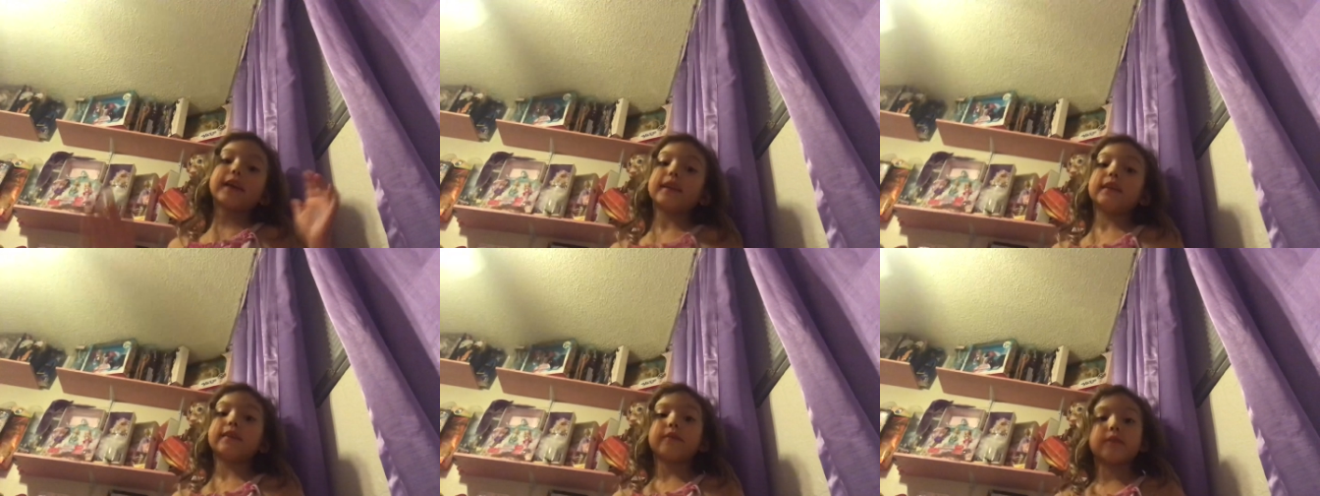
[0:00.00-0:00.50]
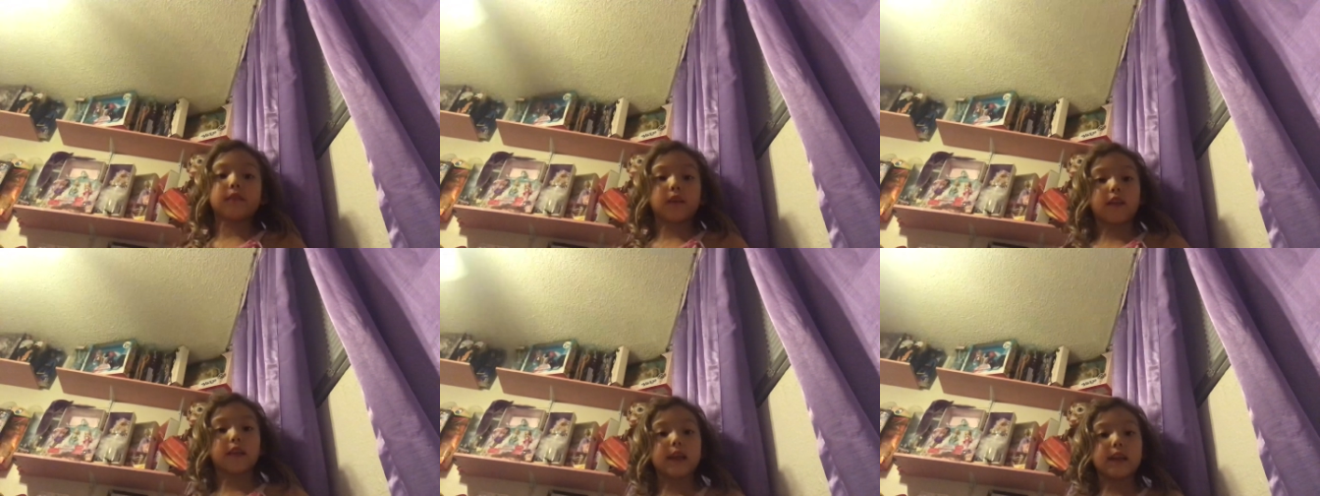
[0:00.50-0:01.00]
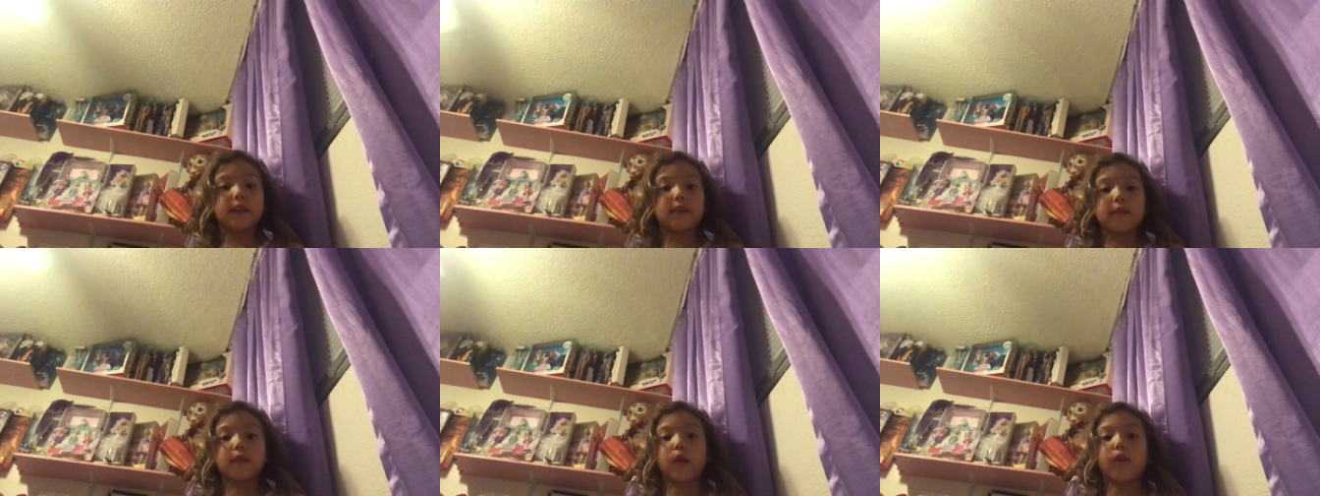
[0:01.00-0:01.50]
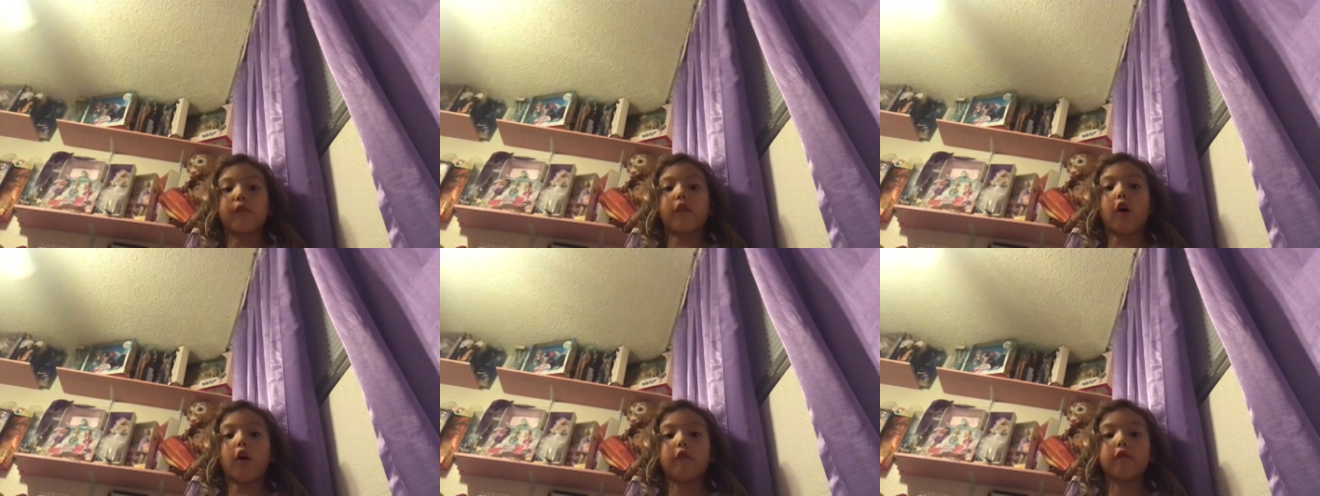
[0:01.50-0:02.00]
he needs to clean himself
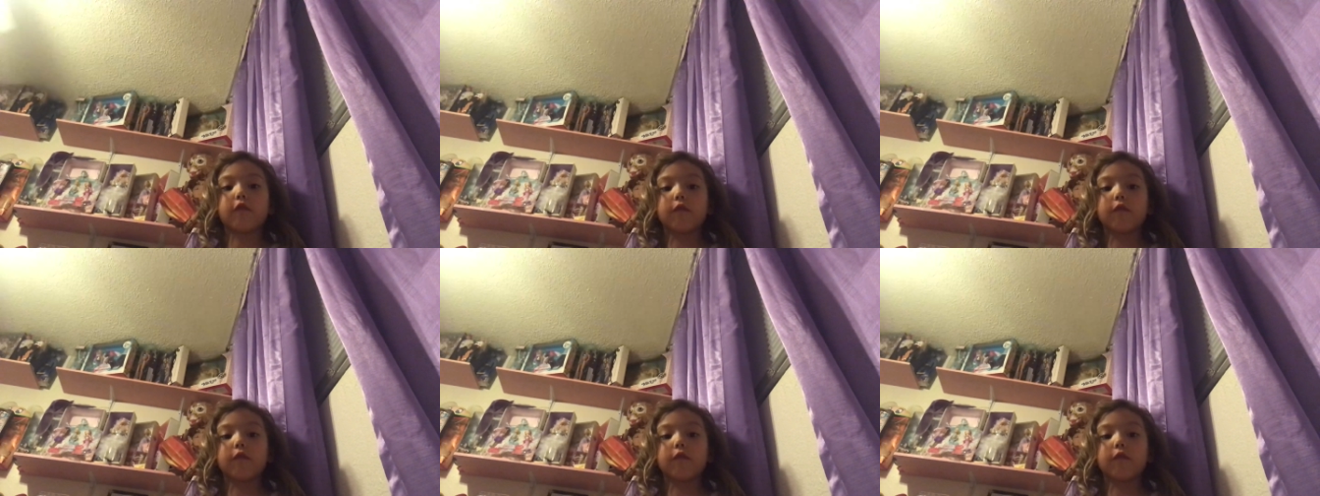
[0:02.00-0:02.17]
off.